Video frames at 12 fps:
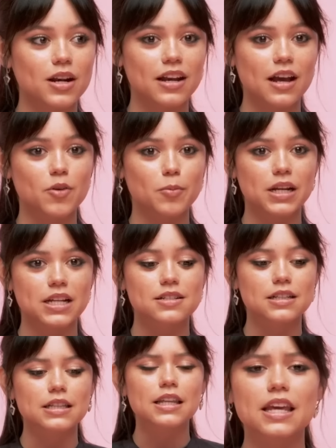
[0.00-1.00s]
wanted everybody
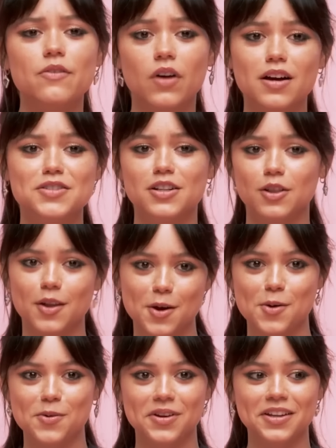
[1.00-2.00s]
to leave us
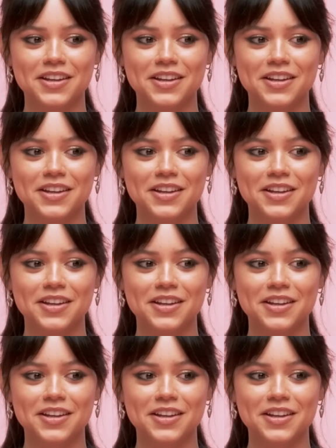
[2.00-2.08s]
alone.